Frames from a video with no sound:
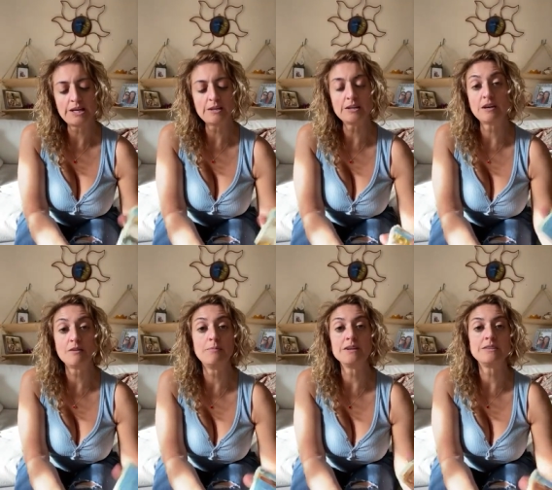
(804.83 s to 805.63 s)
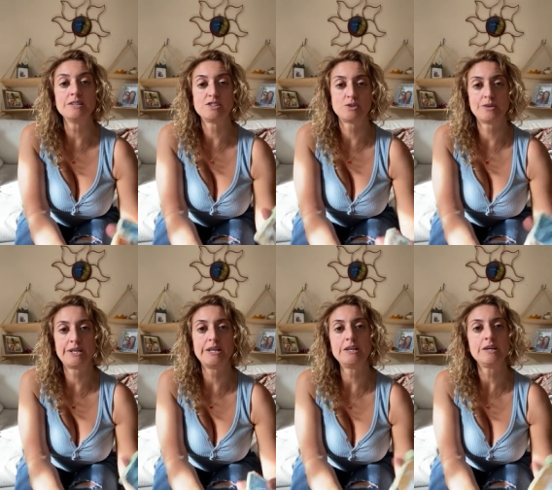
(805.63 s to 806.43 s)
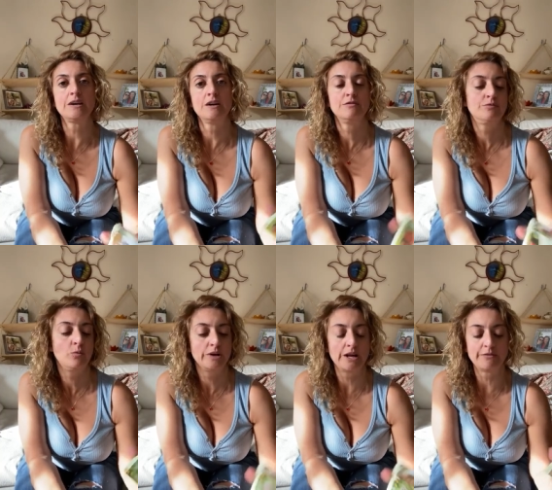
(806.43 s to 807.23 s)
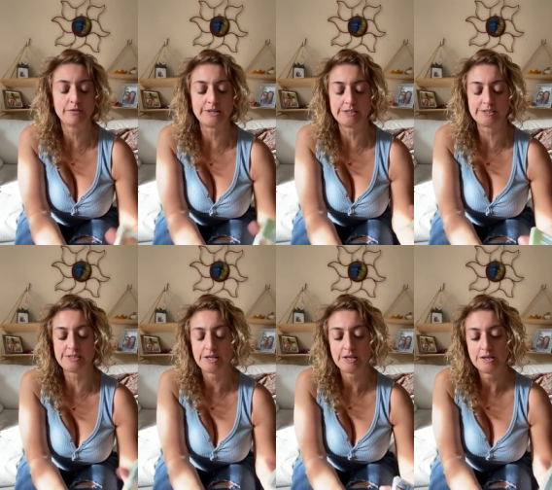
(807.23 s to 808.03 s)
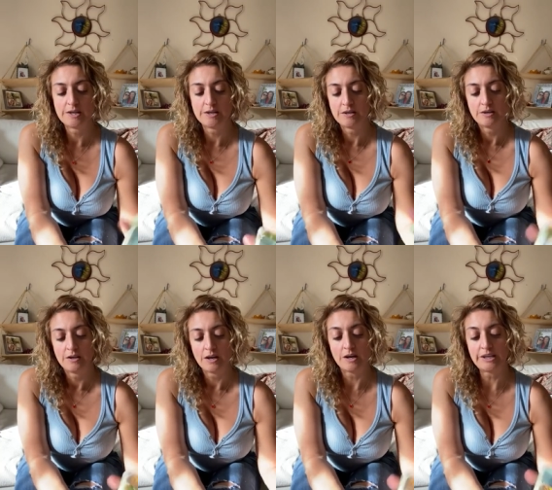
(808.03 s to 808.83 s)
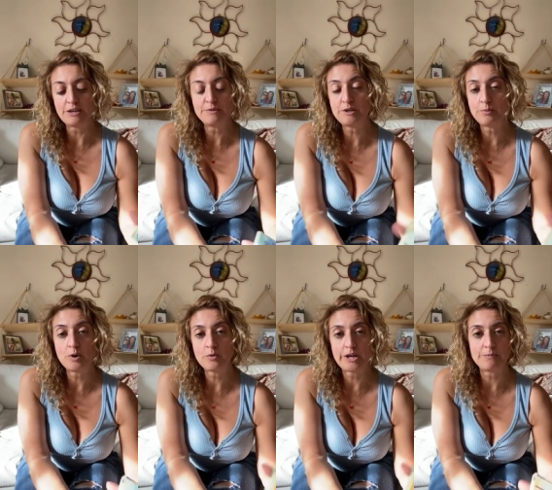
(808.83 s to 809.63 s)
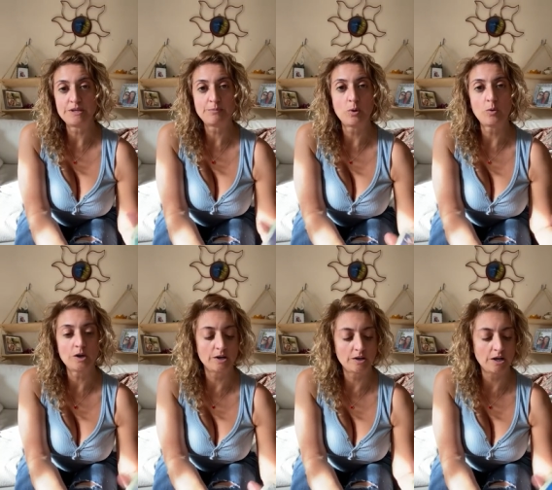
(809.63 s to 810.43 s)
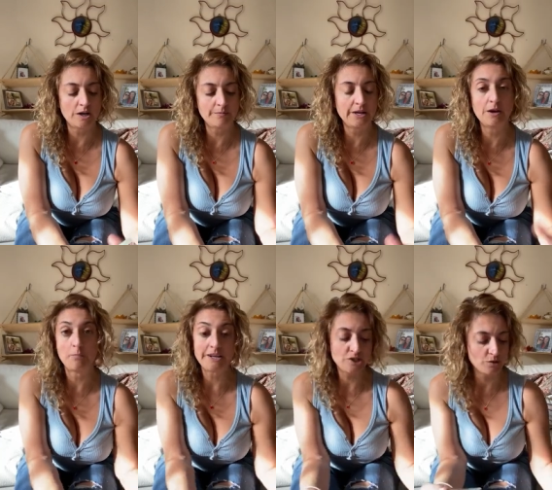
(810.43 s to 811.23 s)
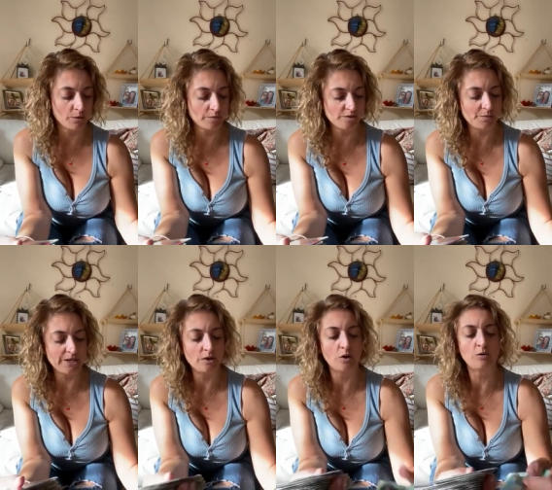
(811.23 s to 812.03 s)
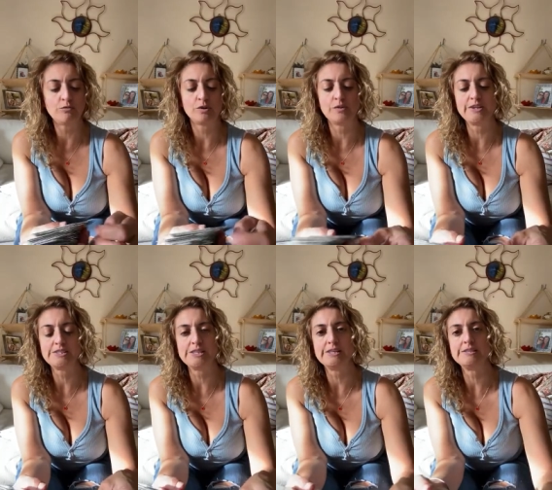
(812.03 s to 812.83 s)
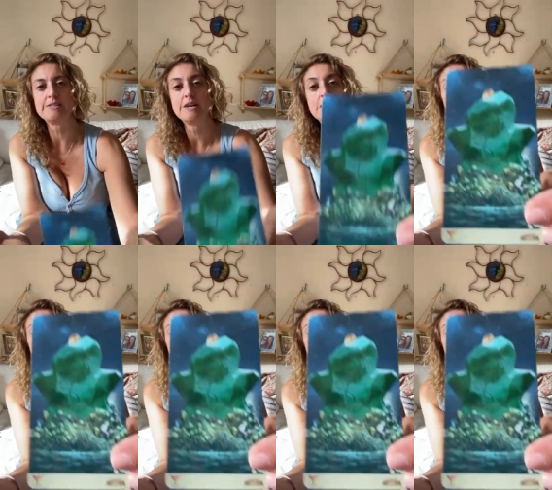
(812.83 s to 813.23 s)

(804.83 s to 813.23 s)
healing of abundance, or healing of whatever is keeping you broke, keeping you poor, money troubles being over. And this is